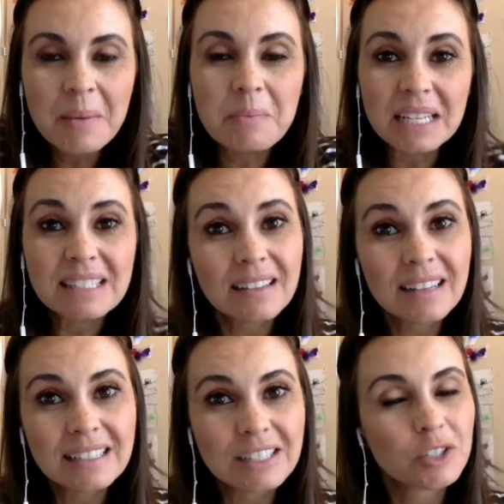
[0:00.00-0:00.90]

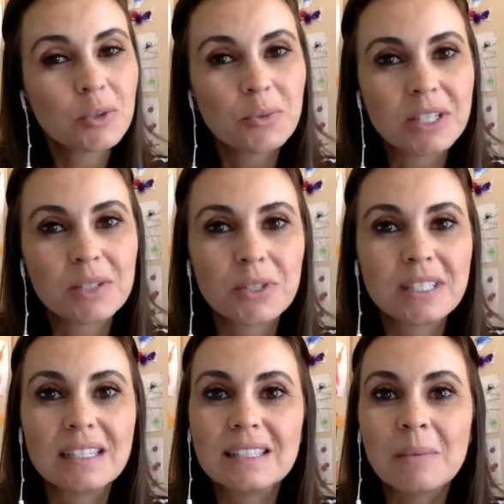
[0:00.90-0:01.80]
Basically, a digital
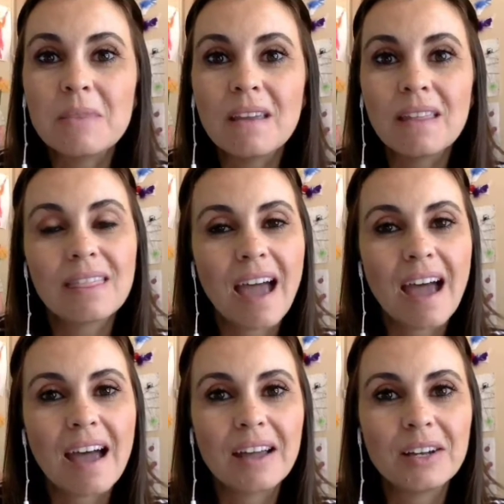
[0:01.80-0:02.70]
resource is something
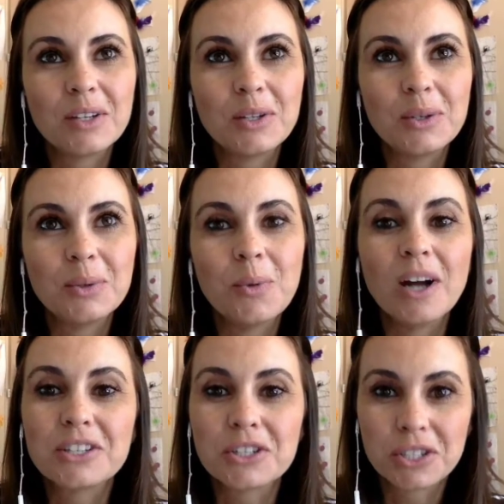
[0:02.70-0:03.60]
that you
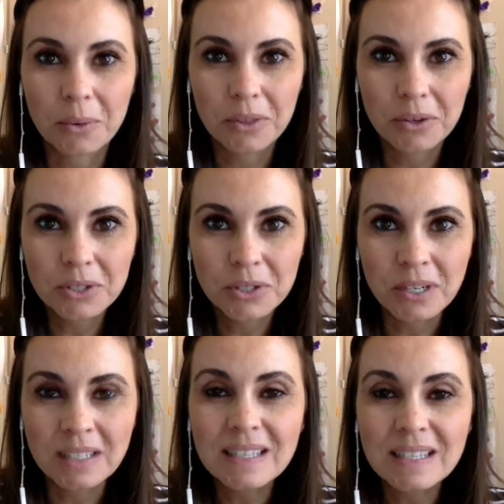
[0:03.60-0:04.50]
want to share with your
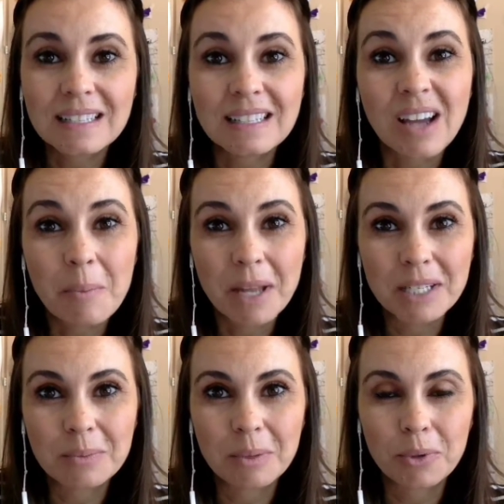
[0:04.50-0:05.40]
students that is not meant
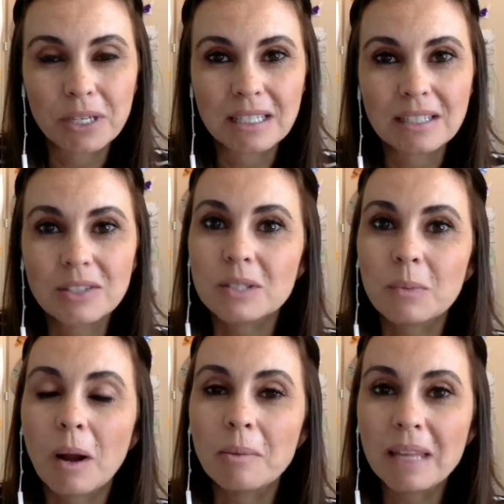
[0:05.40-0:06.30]
to be printed. So it's
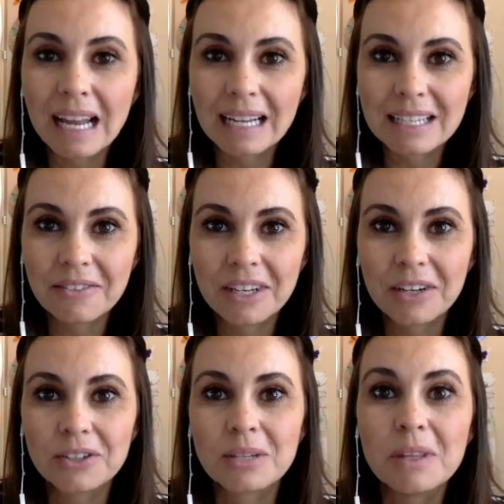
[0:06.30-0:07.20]
probably an activity
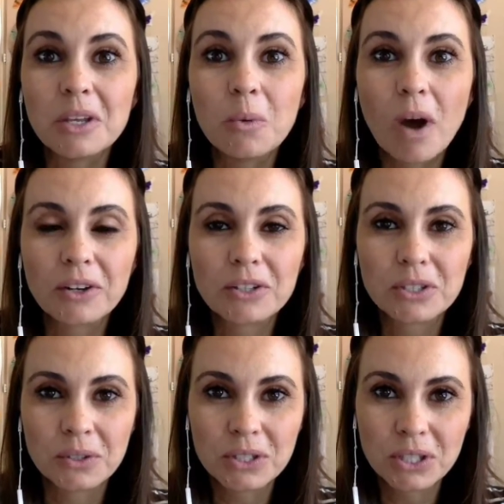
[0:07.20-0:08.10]
or something you want your
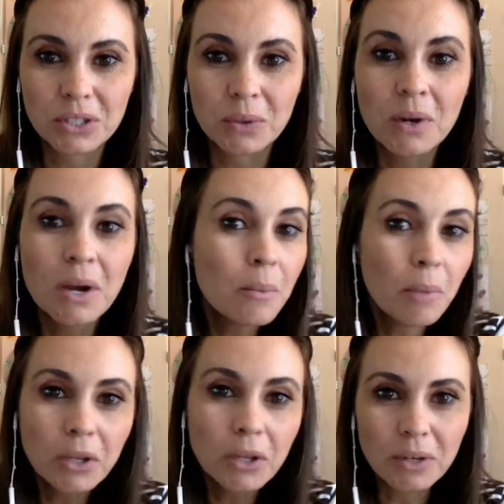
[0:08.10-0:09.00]
students to do,
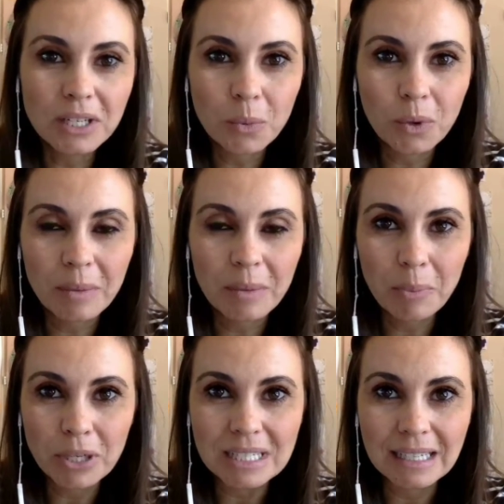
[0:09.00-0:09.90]
but you don't need to worry about
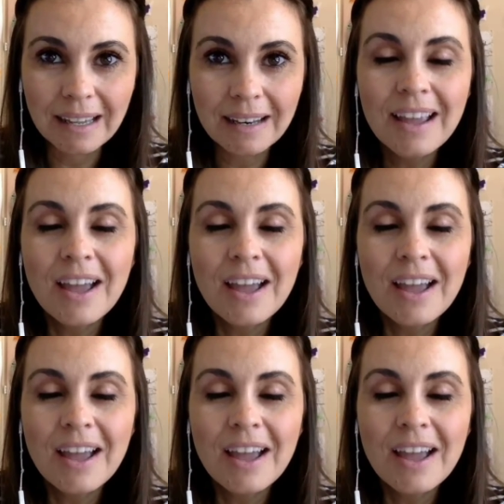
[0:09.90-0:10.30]
printing it.